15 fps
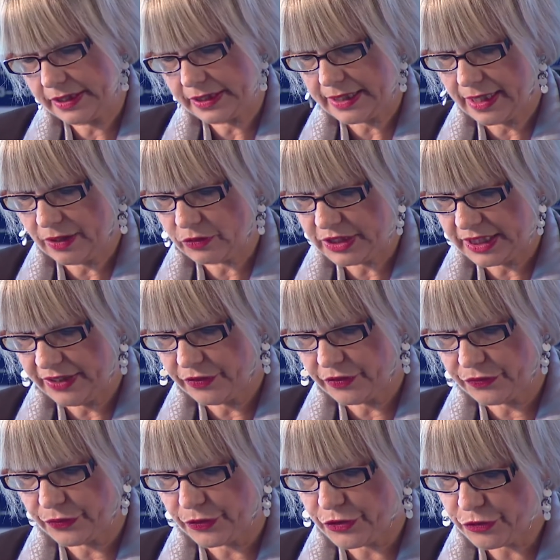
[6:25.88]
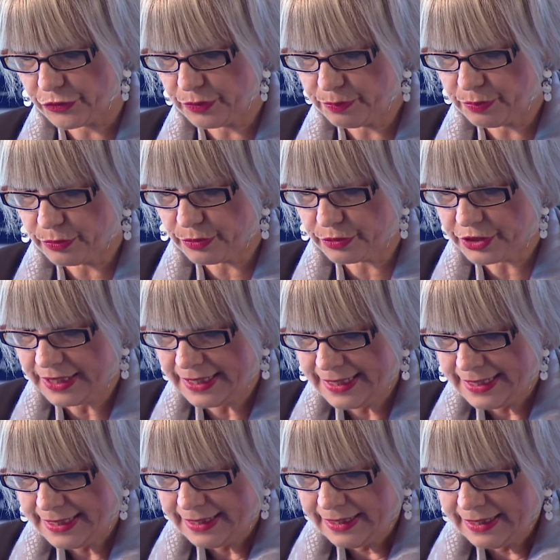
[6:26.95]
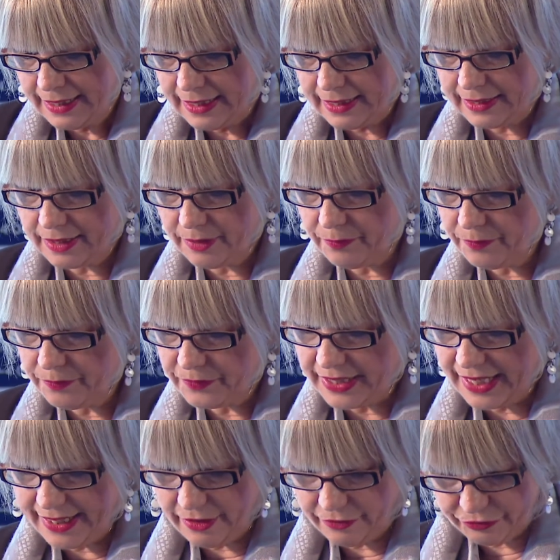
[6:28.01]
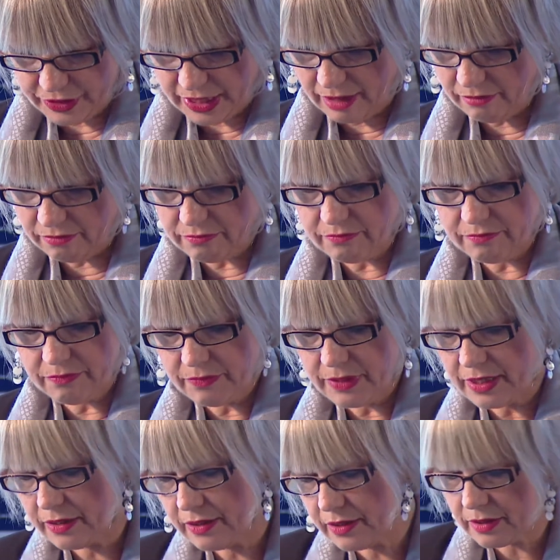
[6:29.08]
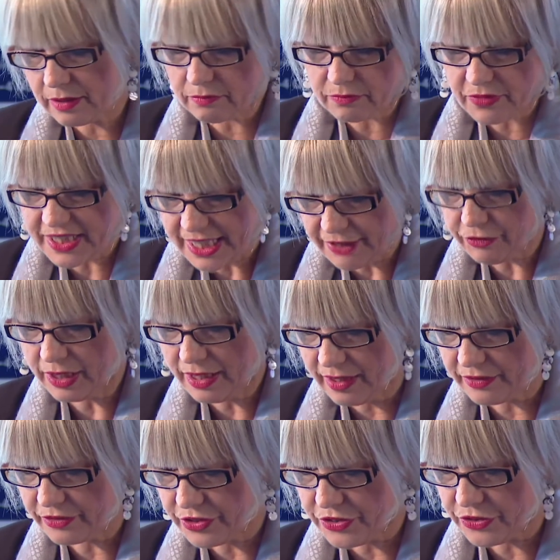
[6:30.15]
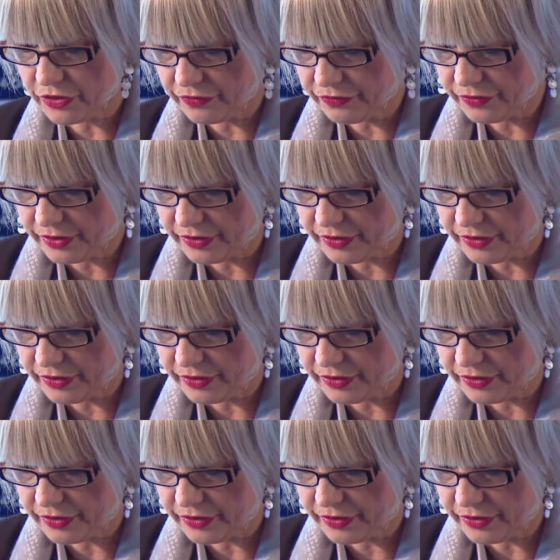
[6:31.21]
count in the first report. They have done several hundreds of